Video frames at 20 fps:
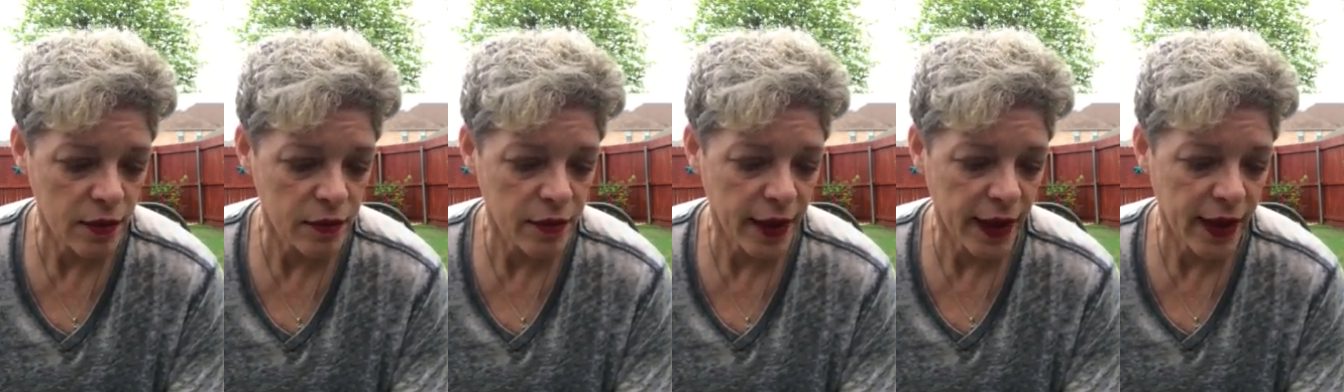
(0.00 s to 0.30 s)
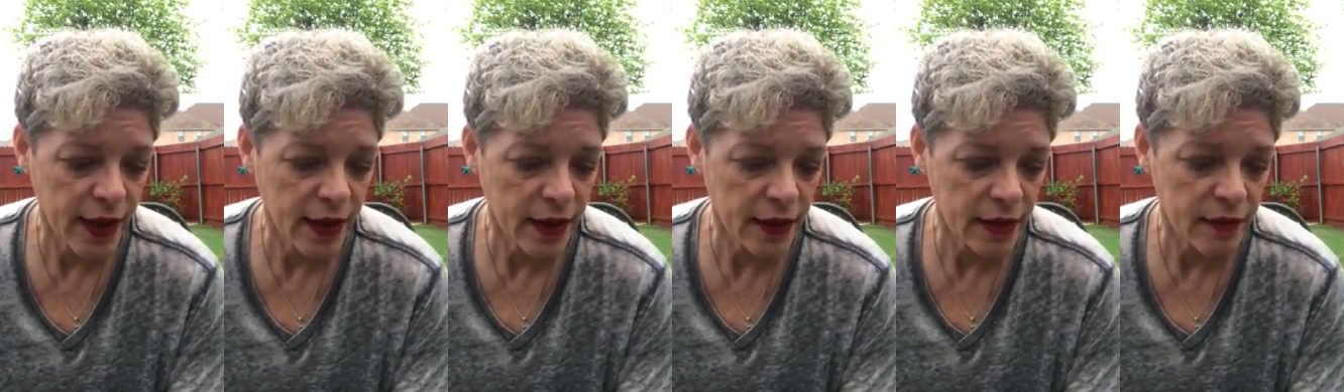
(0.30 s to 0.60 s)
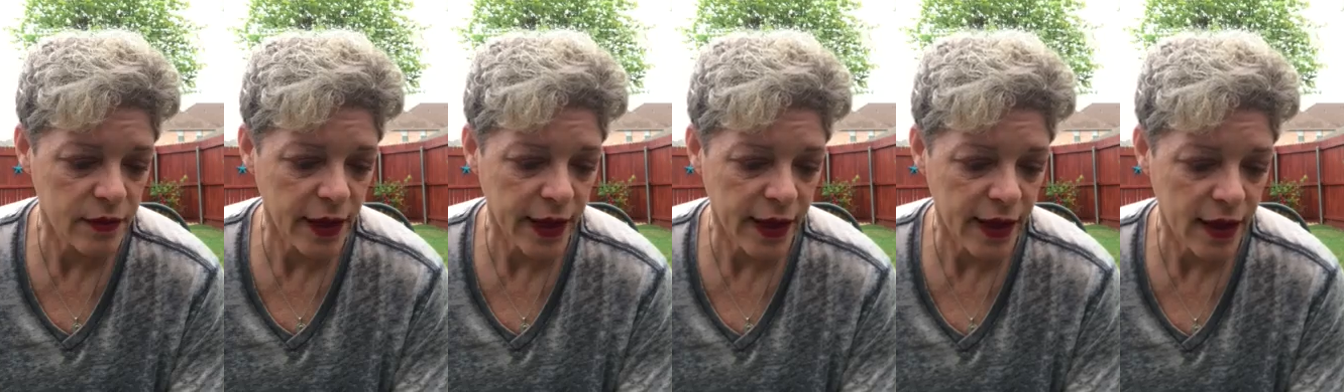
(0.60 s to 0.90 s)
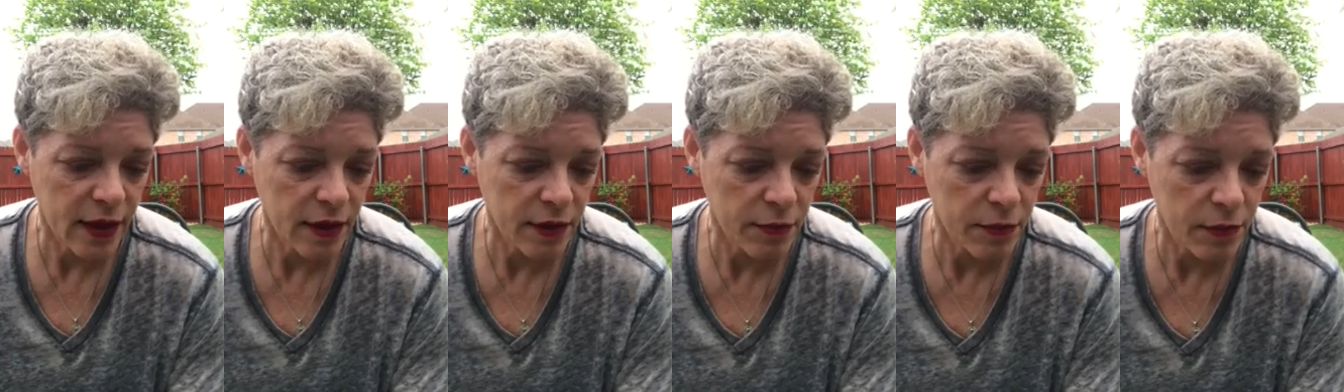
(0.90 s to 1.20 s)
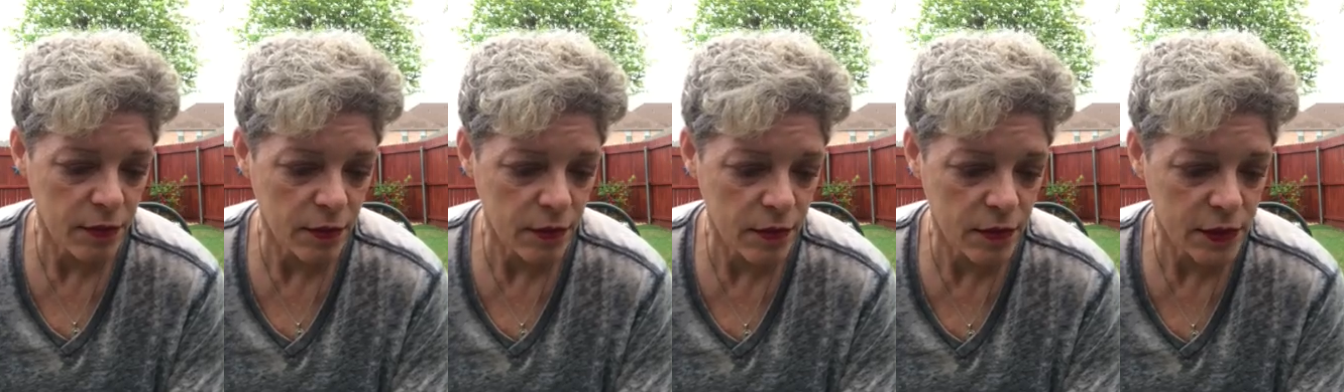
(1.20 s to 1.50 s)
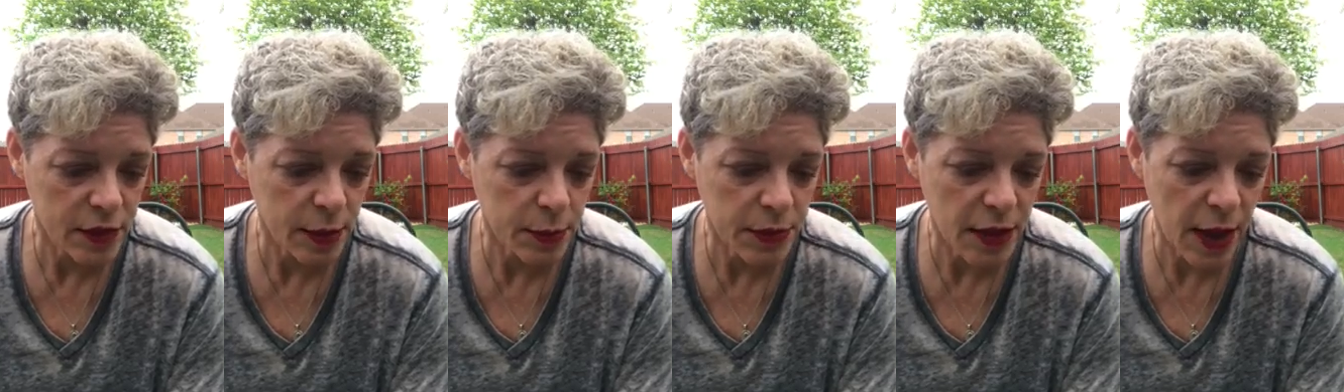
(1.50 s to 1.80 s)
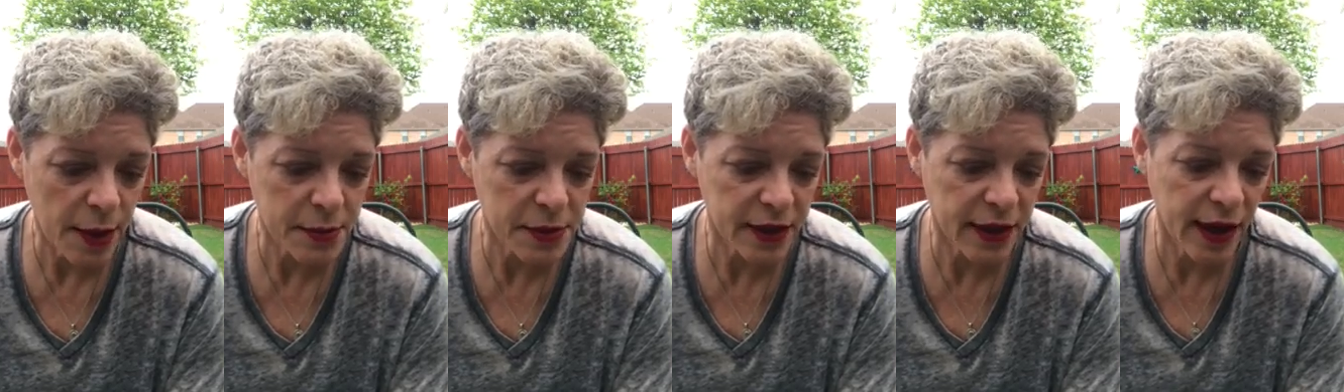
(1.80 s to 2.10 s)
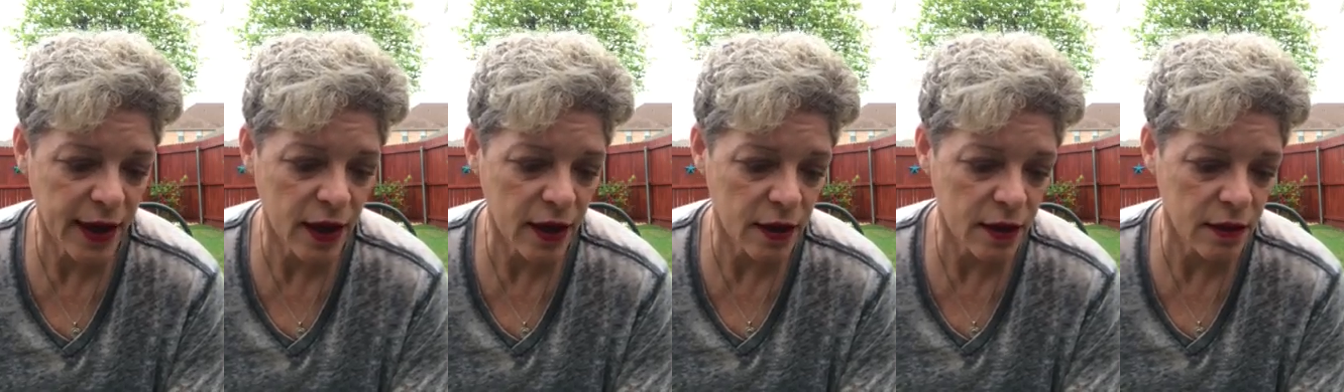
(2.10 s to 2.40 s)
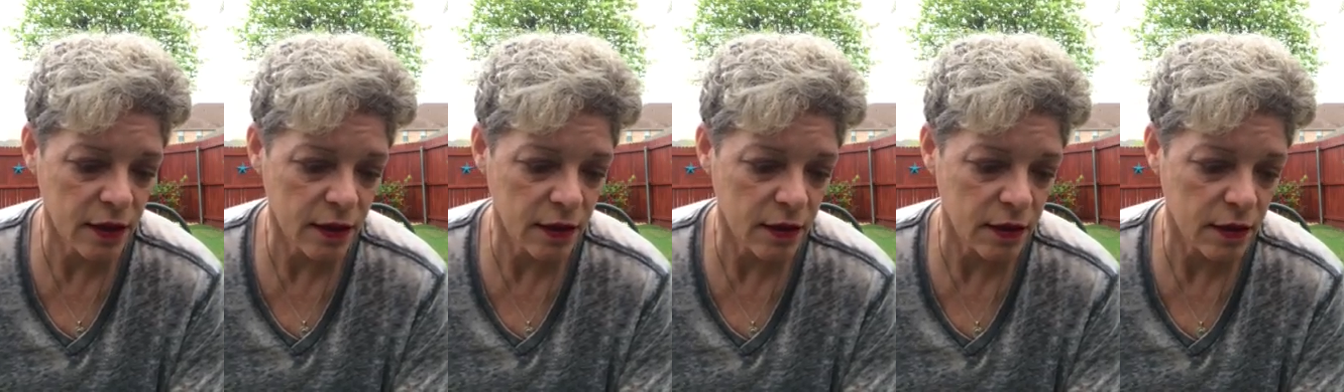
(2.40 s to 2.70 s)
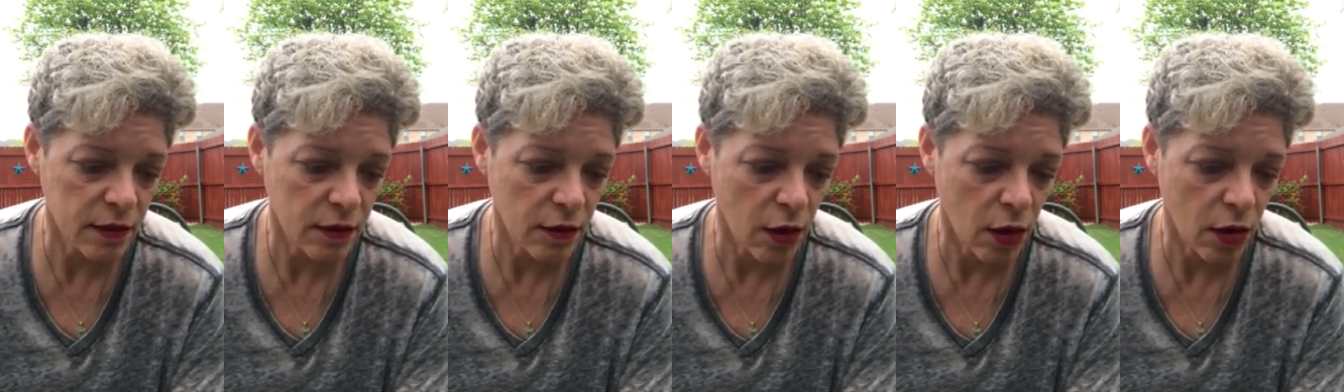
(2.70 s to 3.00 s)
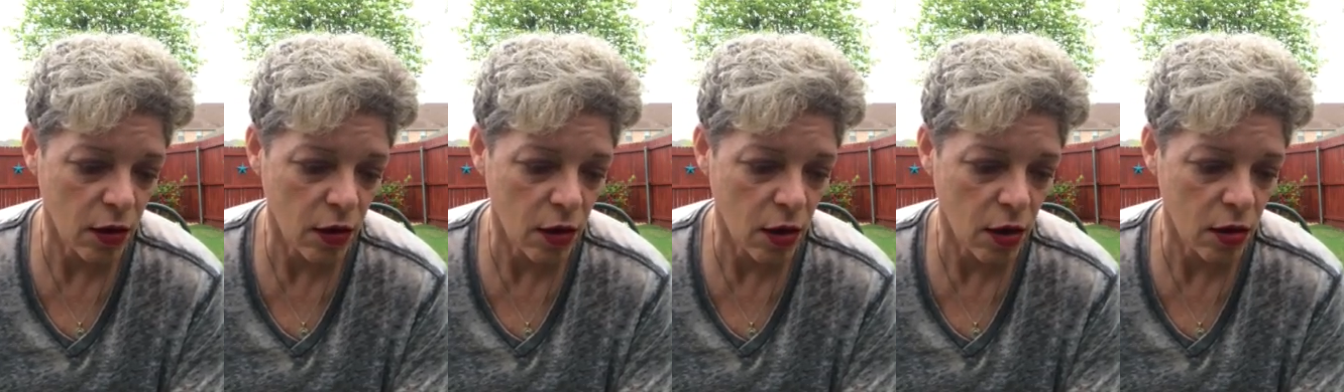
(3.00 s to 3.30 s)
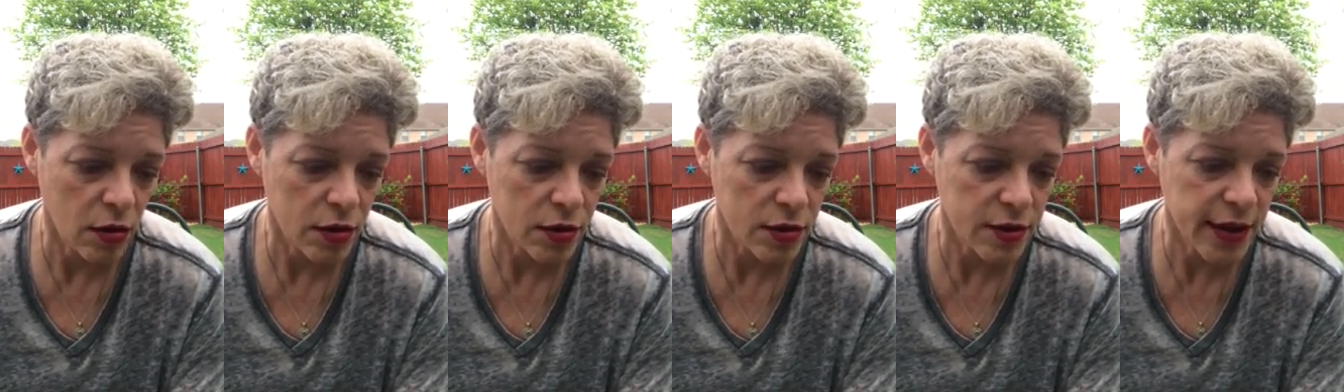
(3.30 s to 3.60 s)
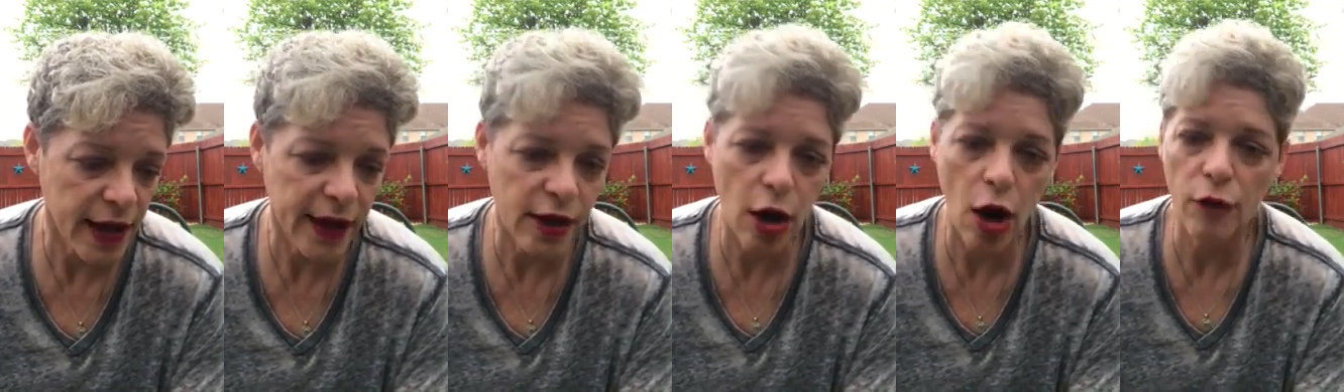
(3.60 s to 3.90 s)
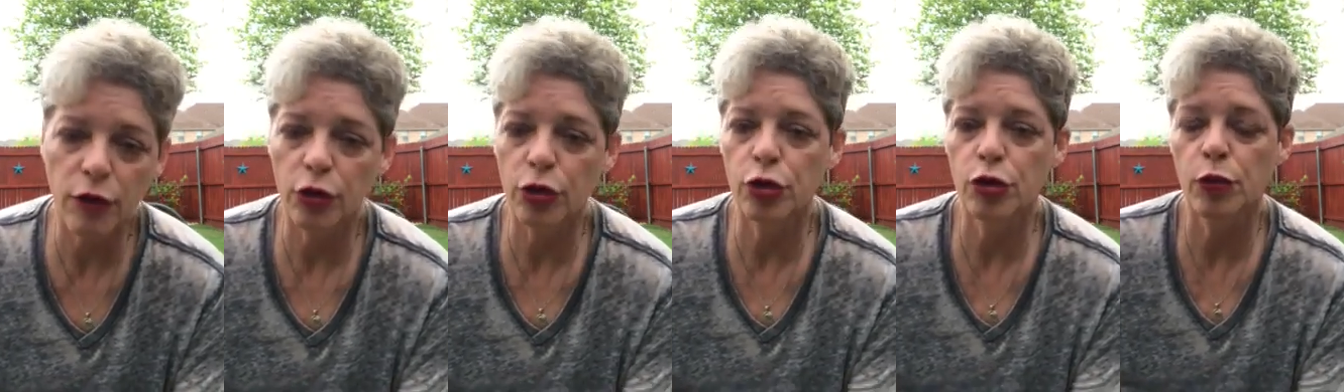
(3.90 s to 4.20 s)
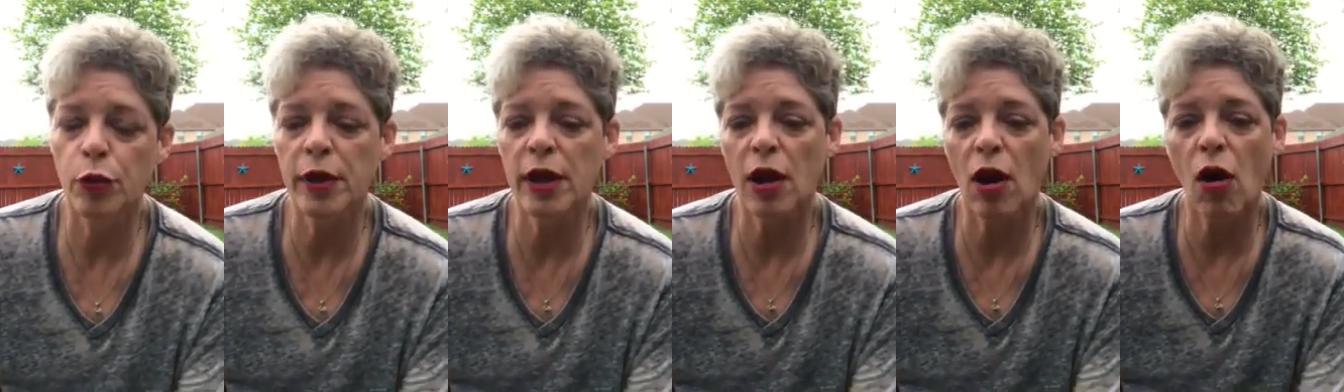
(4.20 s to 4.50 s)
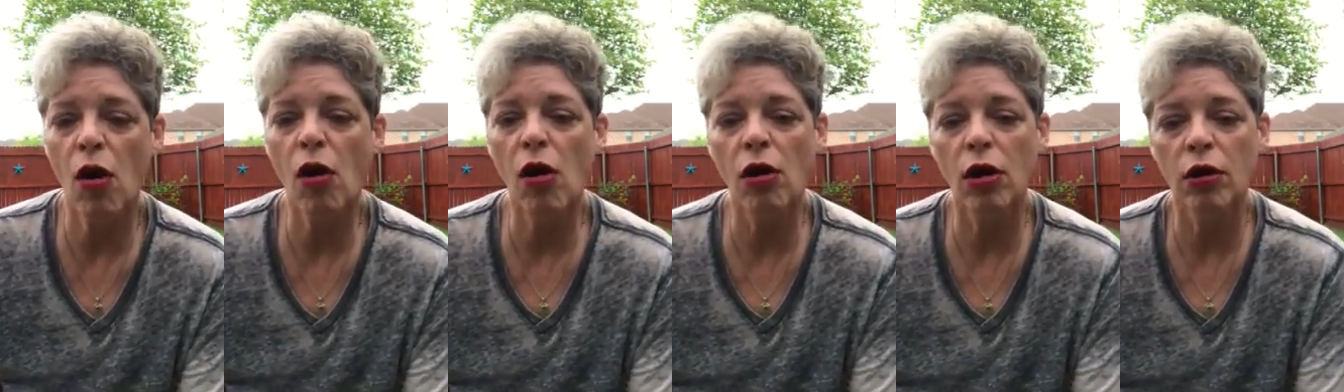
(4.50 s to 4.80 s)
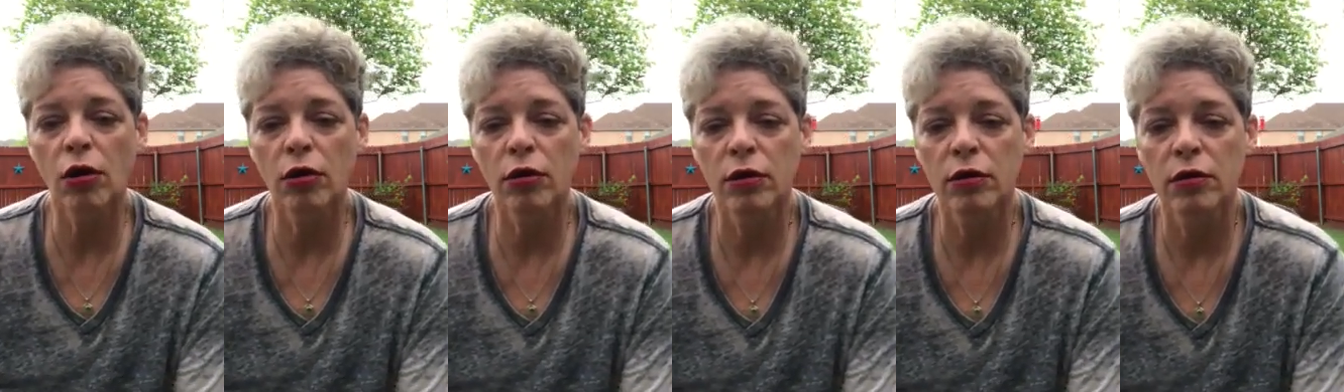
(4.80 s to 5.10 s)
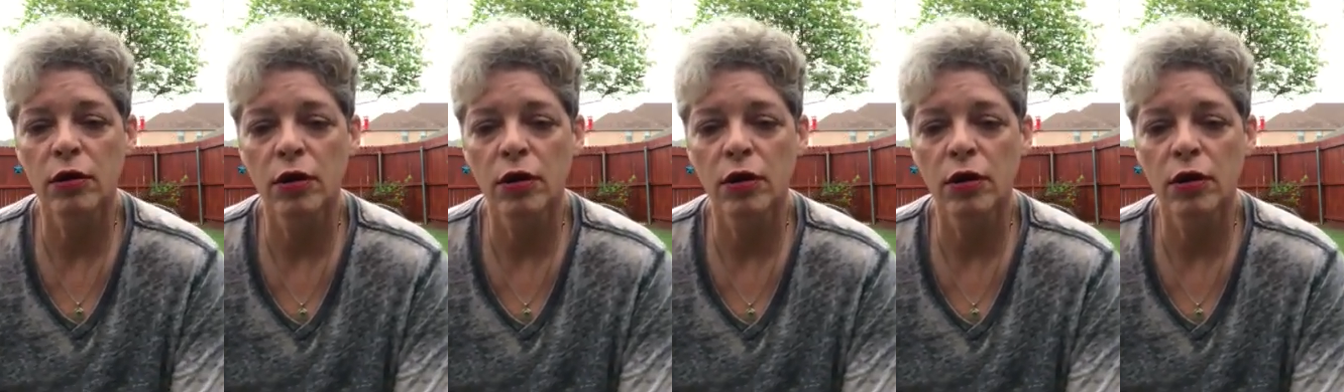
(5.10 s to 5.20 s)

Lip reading: they sometimes can take over who we are,